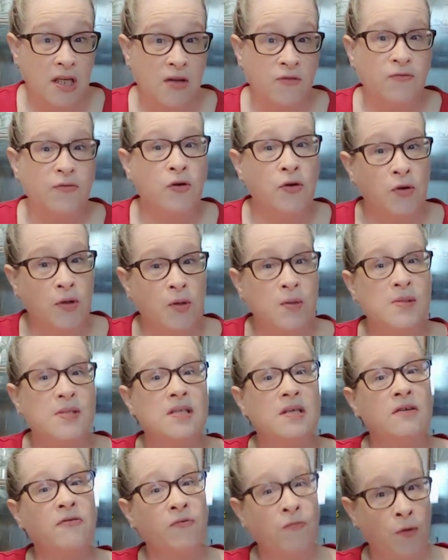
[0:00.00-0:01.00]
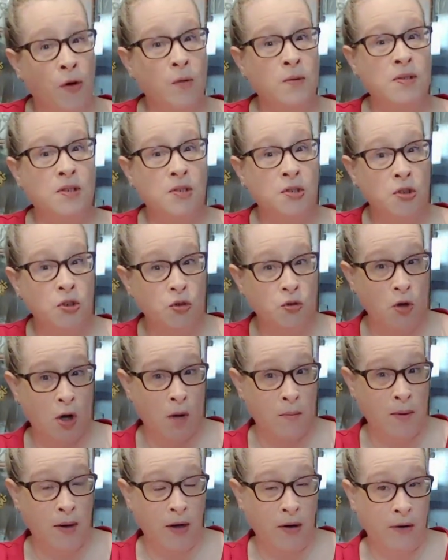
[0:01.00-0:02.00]
if you're using frozen
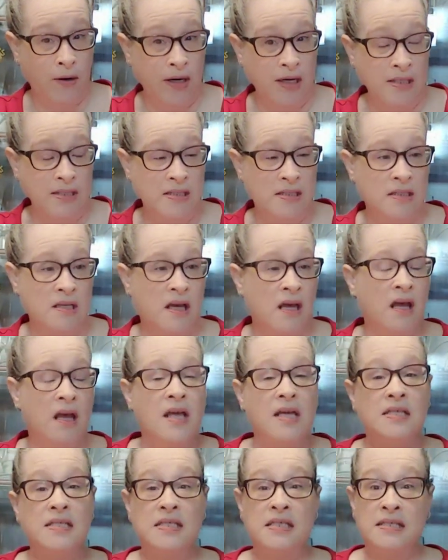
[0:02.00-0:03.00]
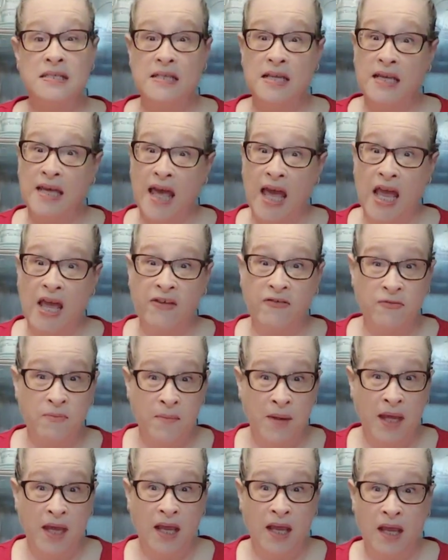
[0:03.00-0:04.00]
strawberries, since they gave
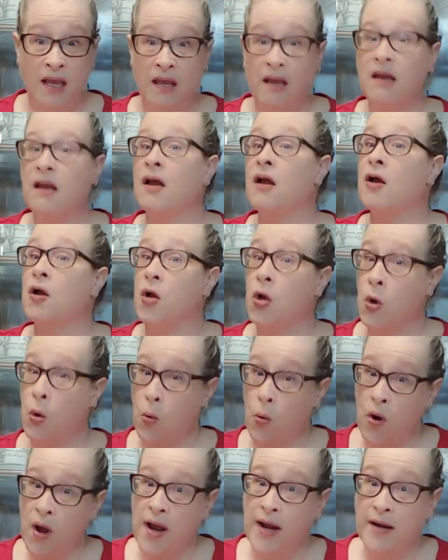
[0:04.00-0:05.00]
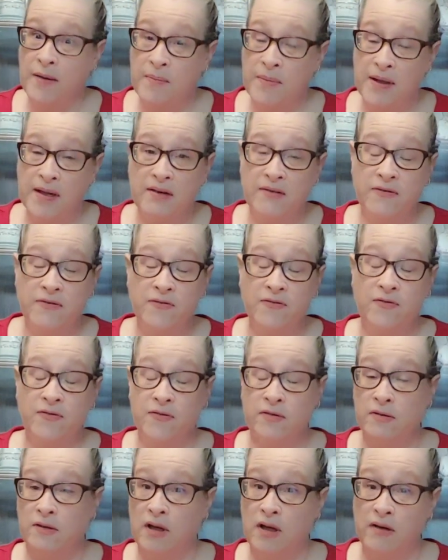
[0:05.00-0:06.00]
me quite a bit of
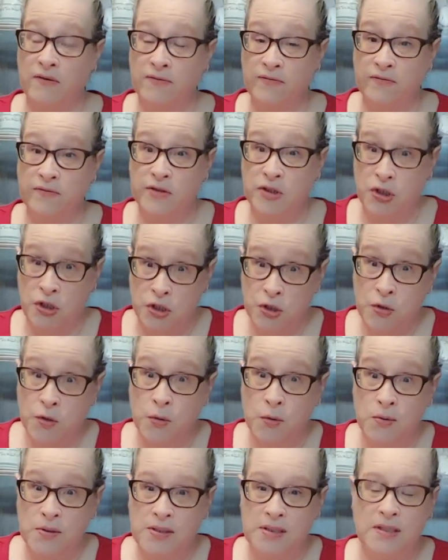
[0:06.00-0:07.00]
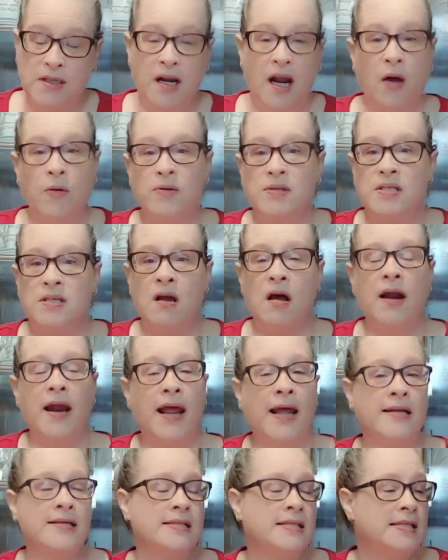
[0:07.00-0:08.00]
juice that I was not
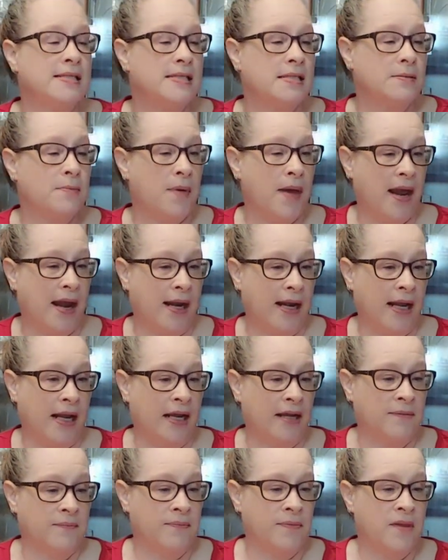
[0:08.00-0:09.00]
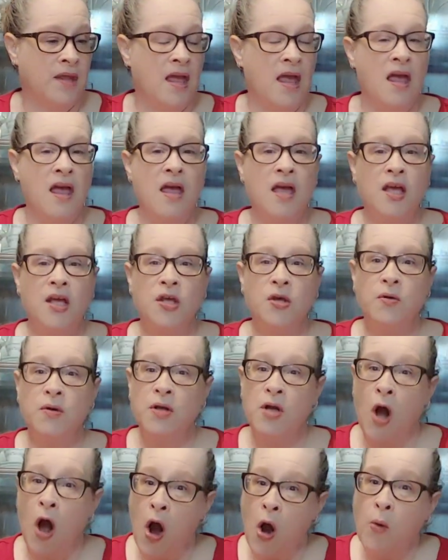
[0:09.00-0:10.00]
anticipating. You
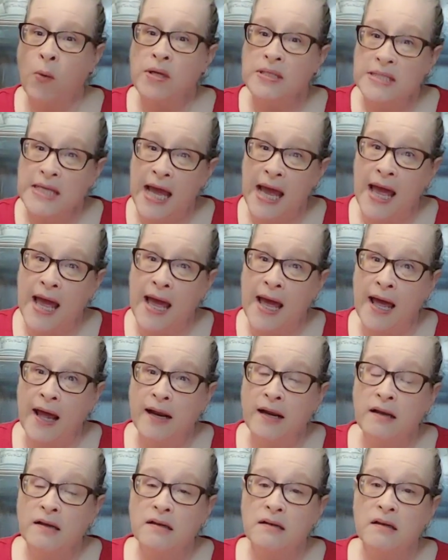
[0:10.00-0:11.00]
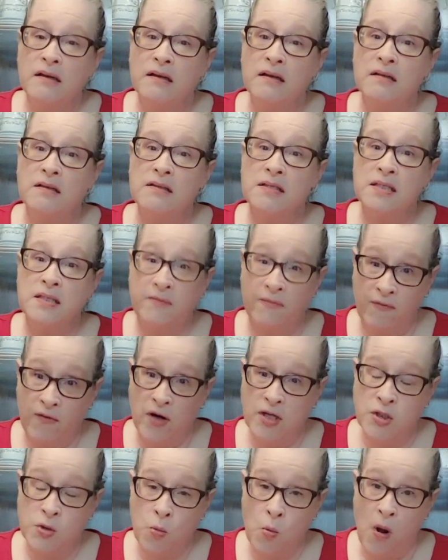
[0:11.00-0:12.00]
can always add some
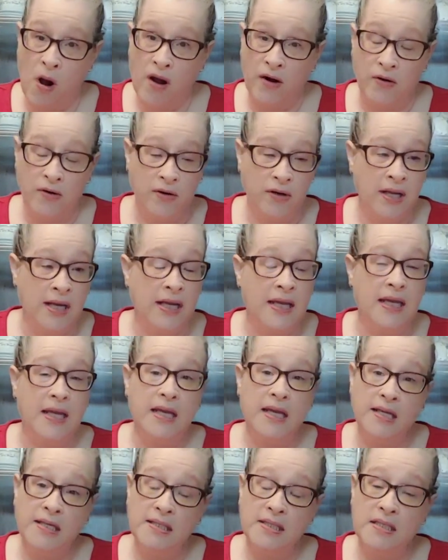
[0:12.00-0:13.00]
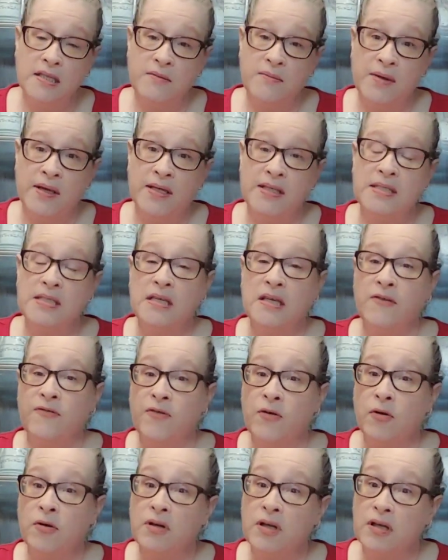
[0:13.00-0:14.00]
fresh water into the mix if
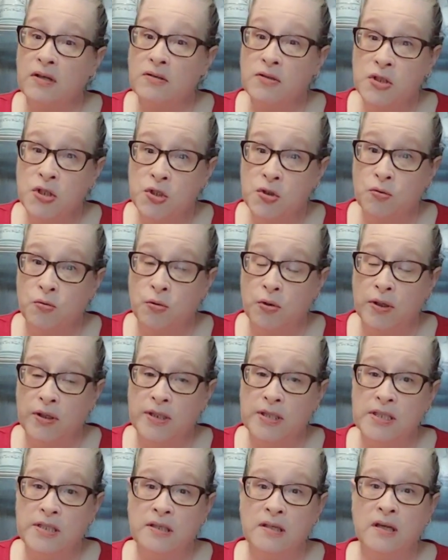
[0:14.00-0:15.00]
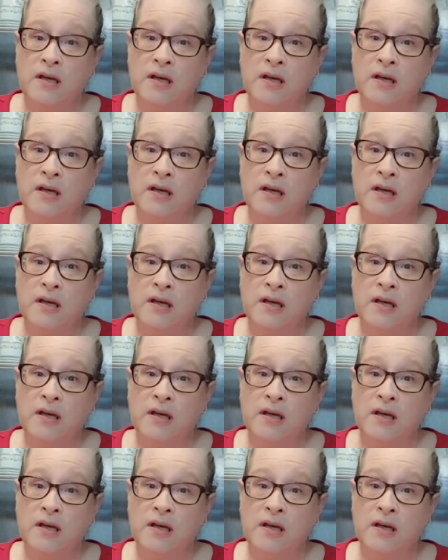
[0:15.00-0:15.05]
you're a little short